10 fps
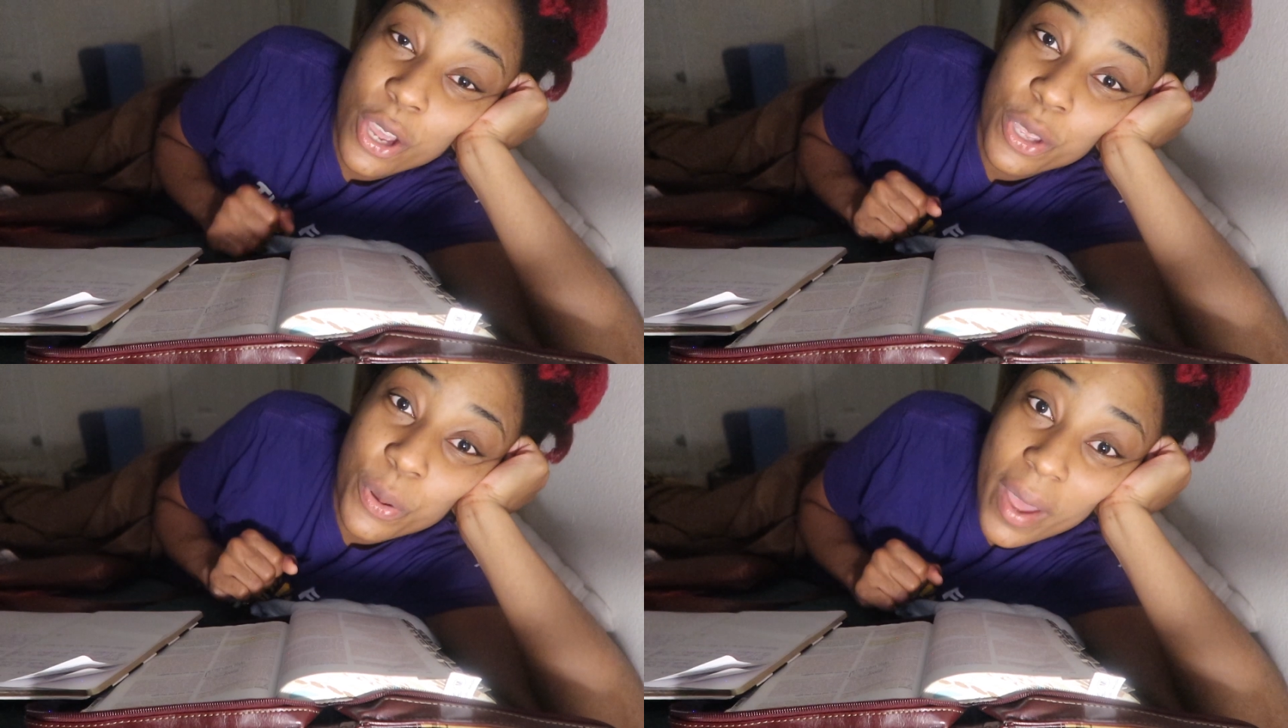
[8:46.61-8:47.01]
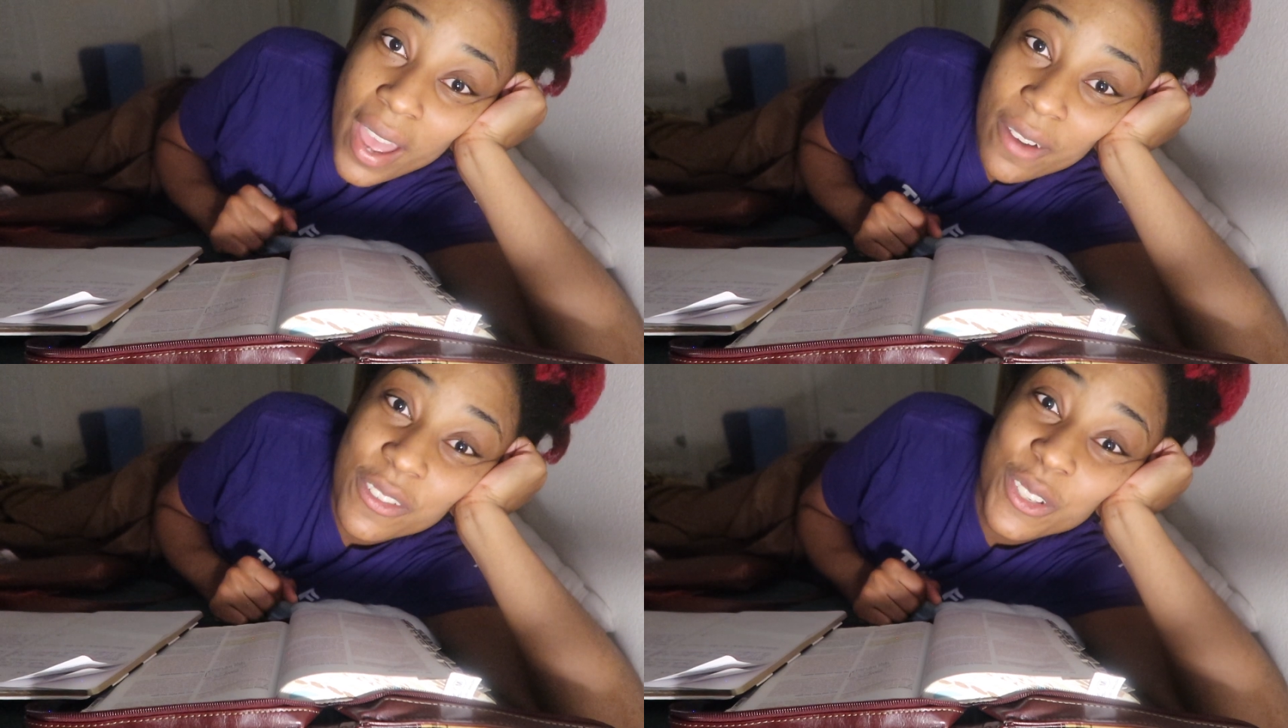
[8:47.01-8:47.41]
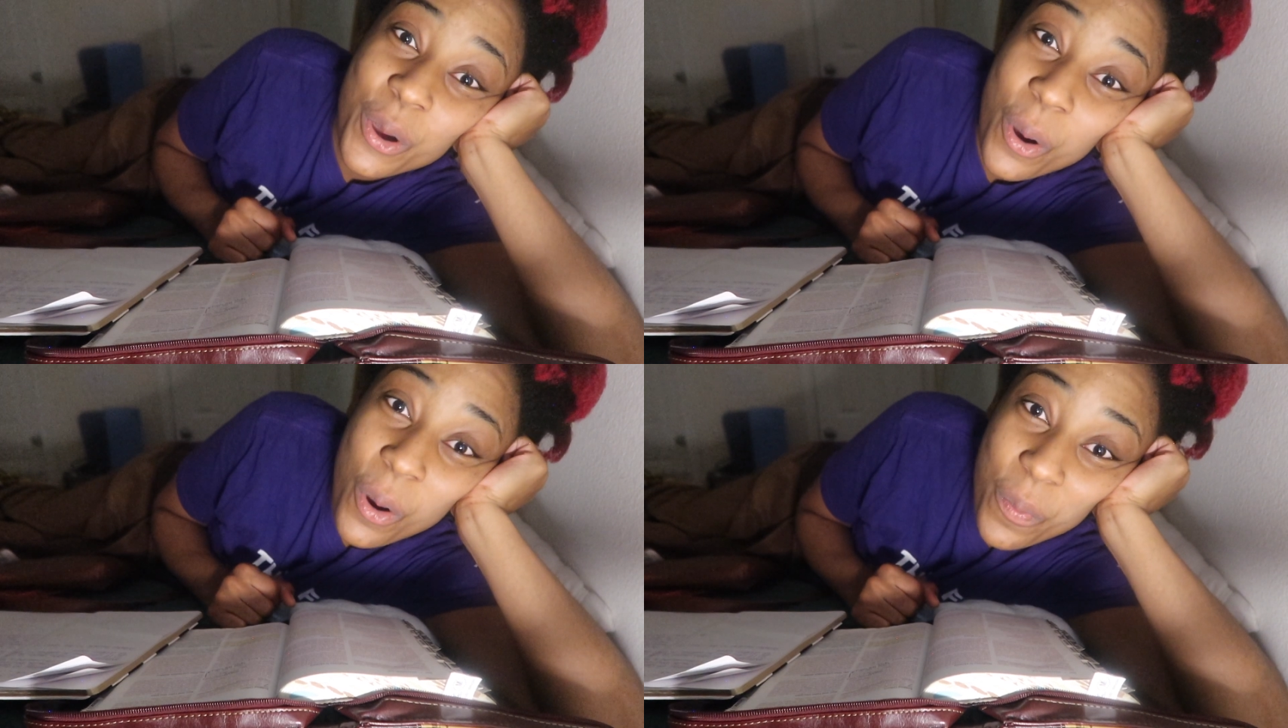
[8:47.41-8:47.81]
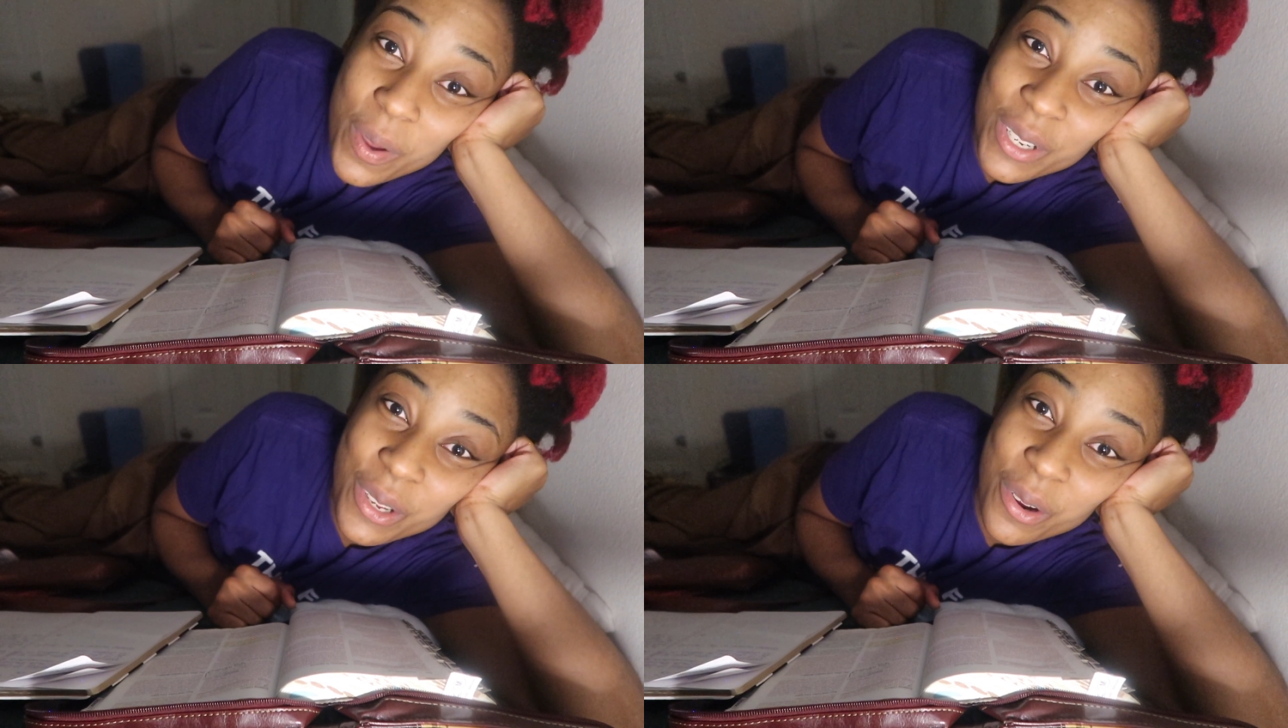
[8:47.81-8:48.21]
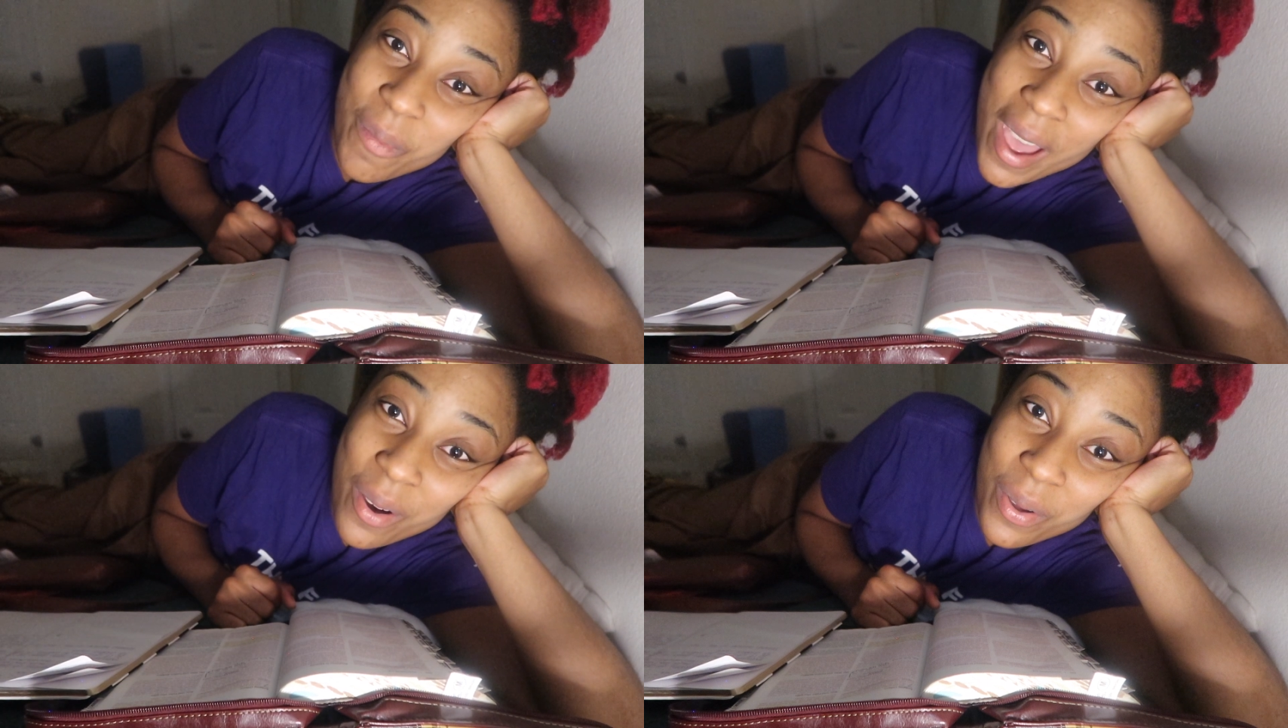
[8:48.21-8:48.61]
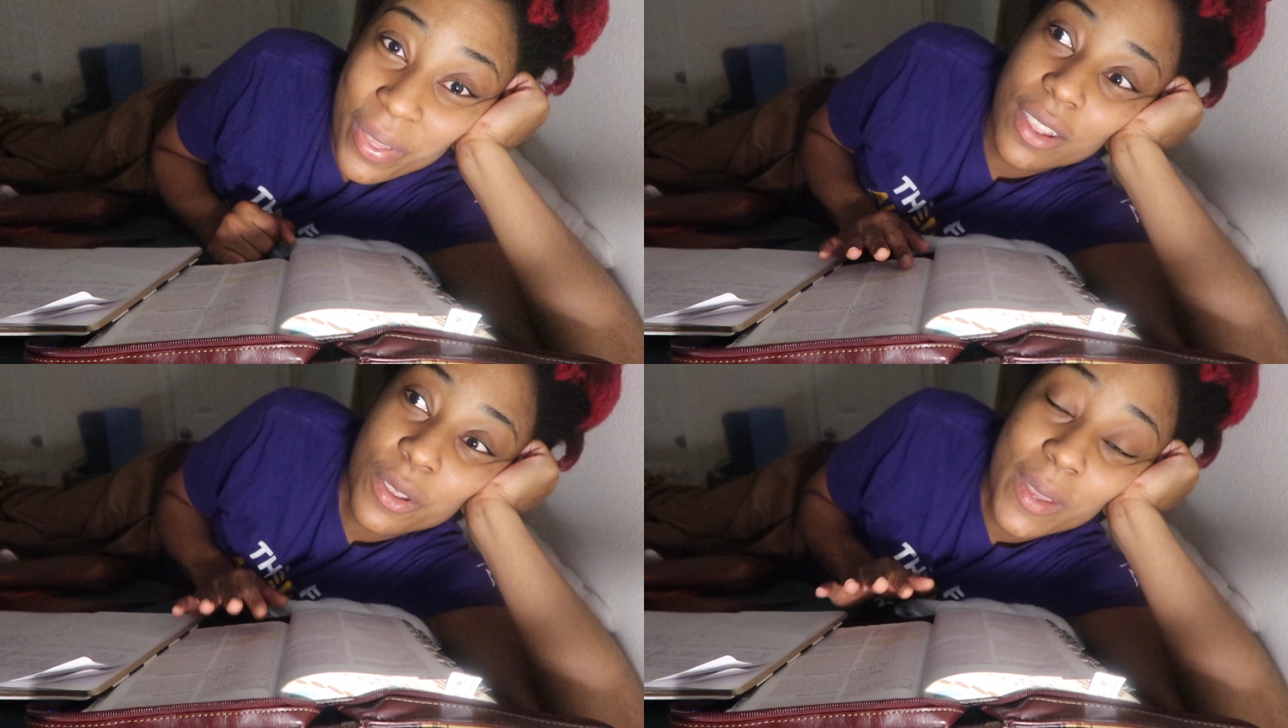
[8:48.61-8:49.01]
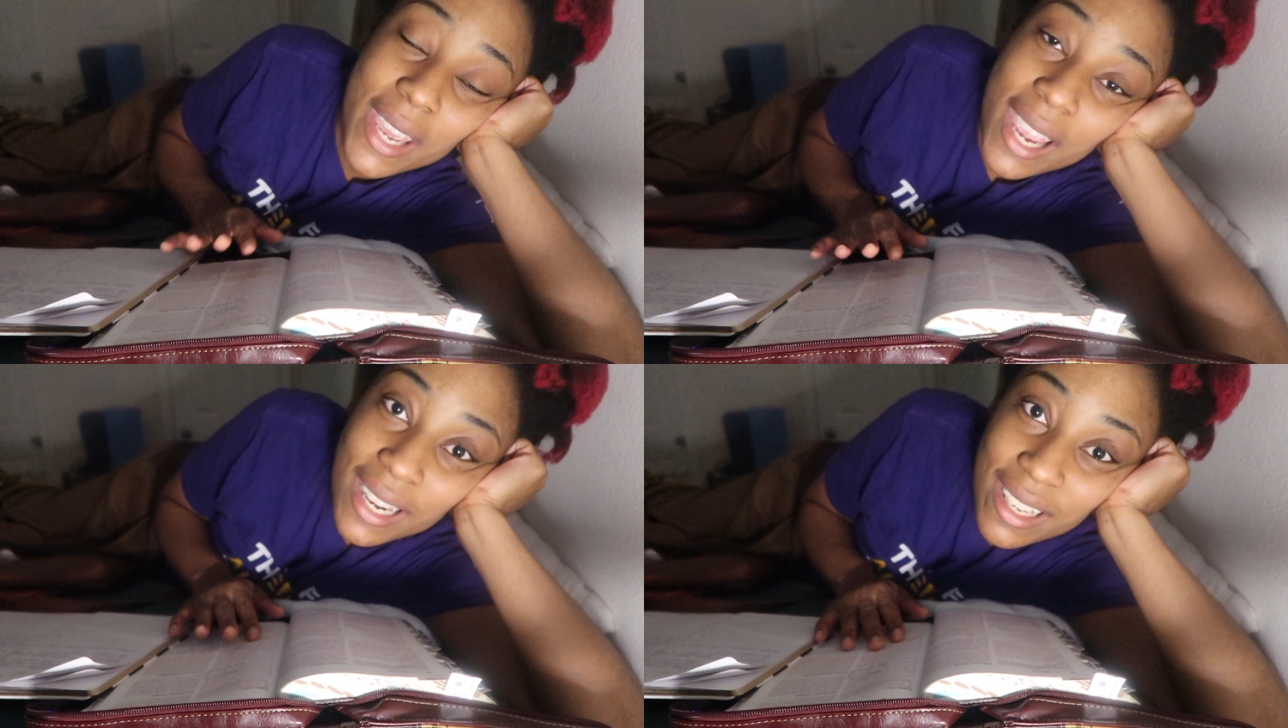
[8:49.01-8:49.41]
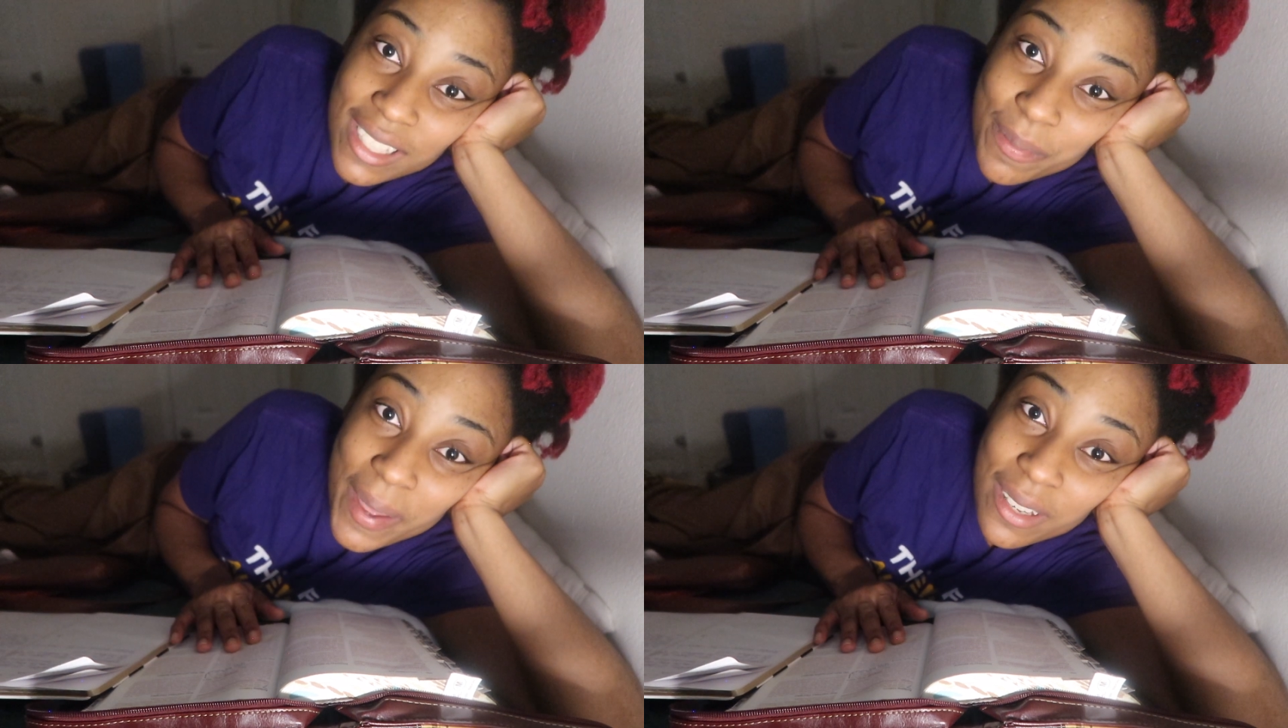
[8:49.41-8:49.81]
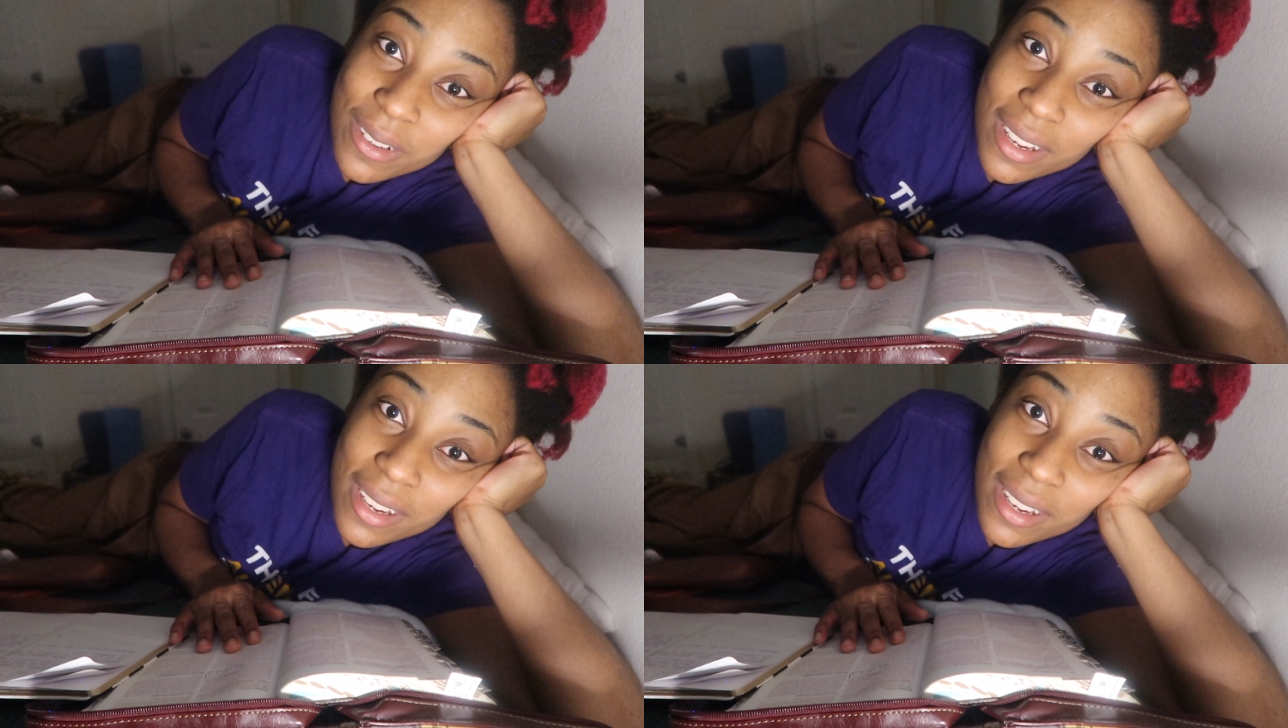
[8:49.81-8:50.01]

You have to open your mouth. You can't expect